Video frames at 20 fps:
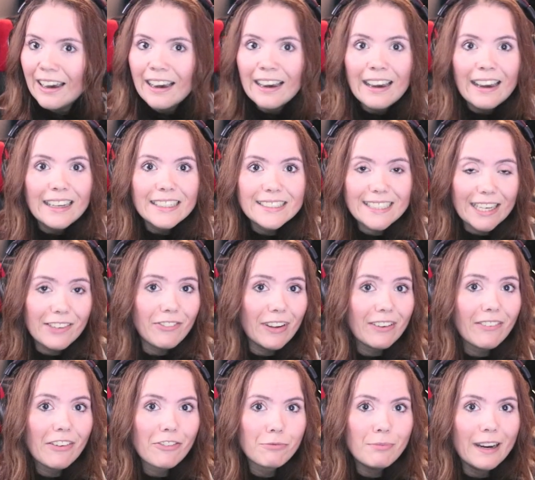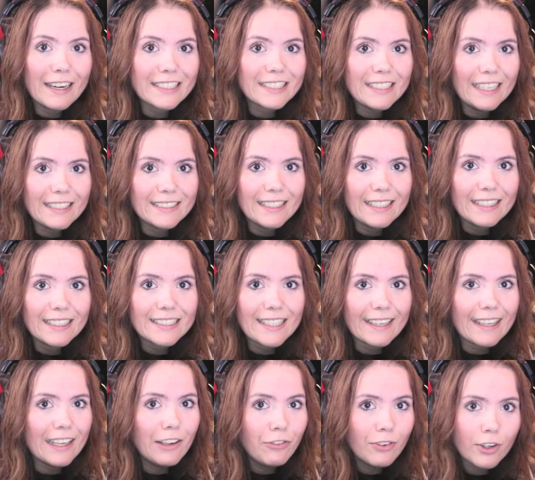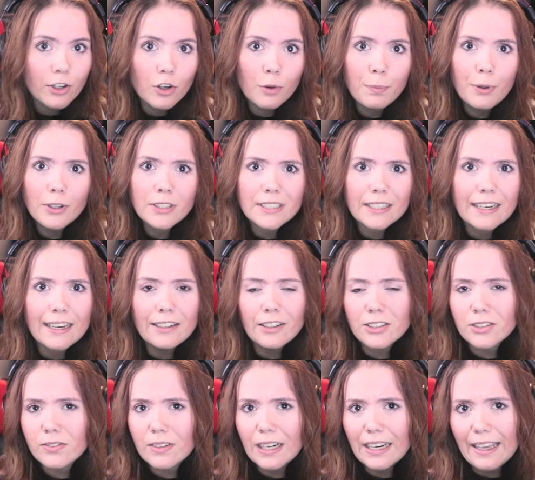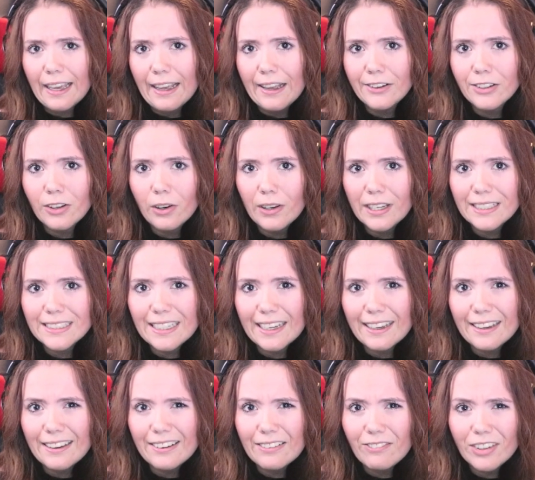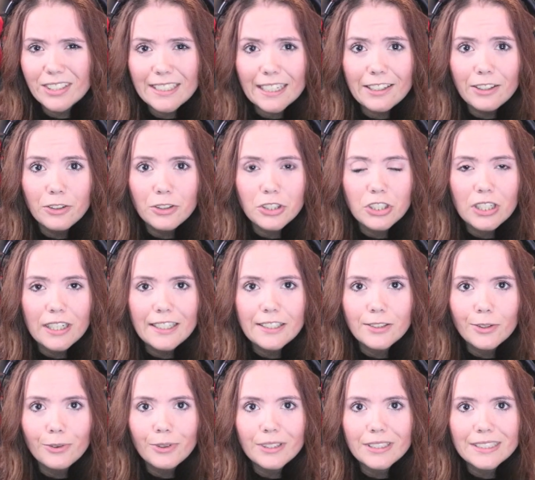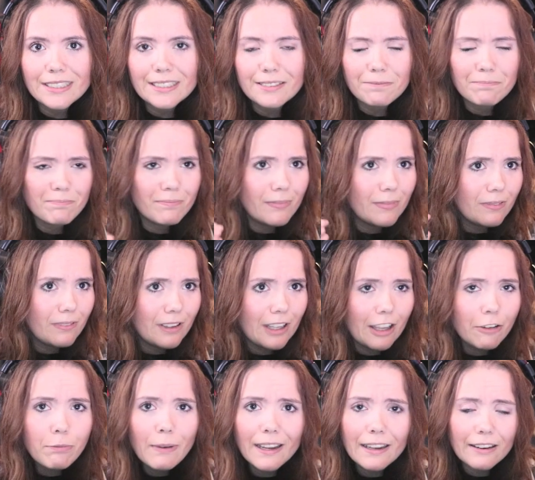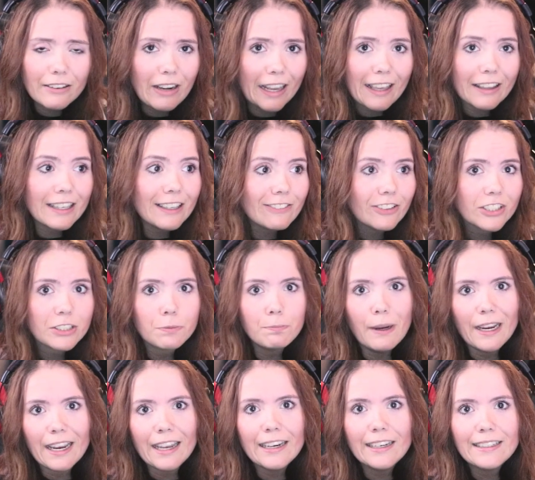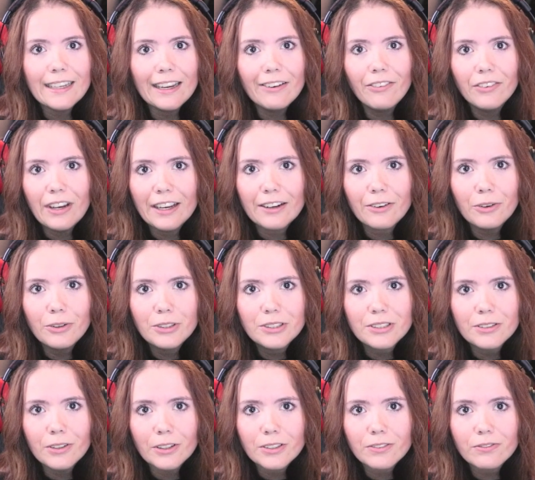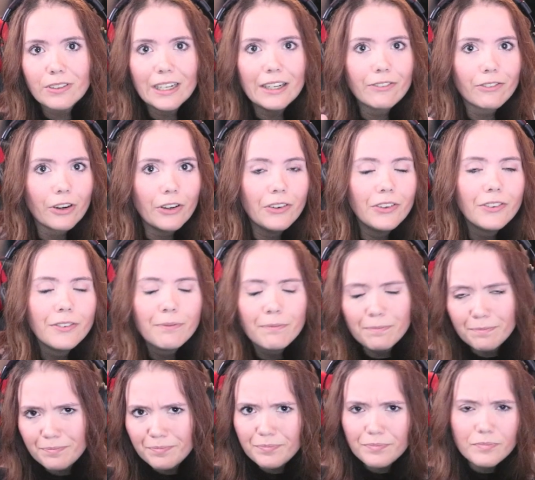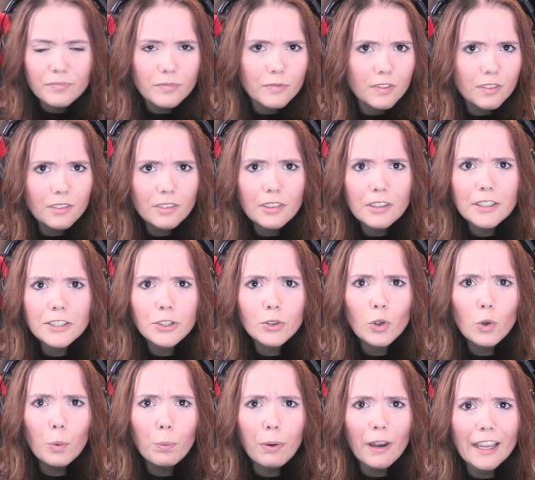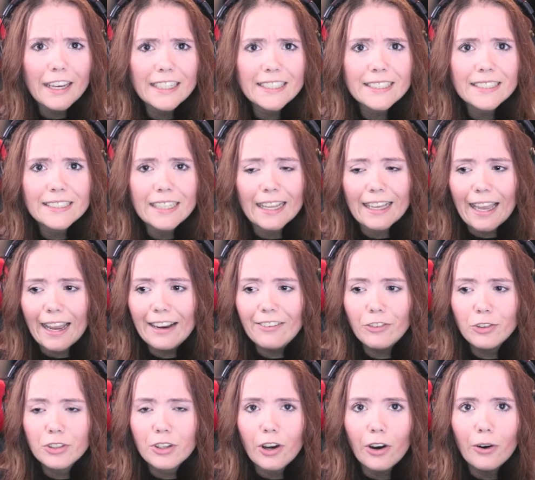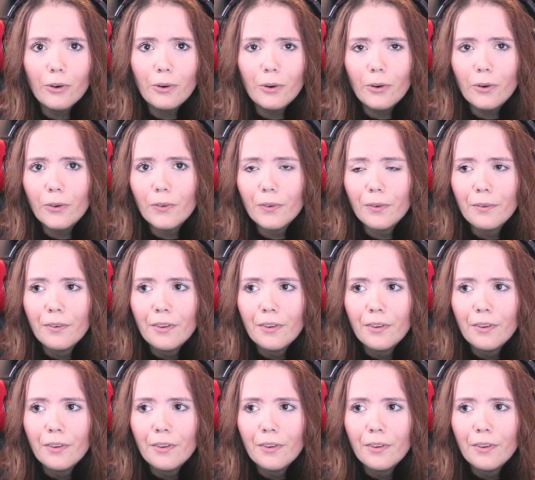Same thing with Mac settings. Like, if your computer cannot really handle it, like, what I usually do is, this was back in the day when I could not really run to cool places, like, I would go on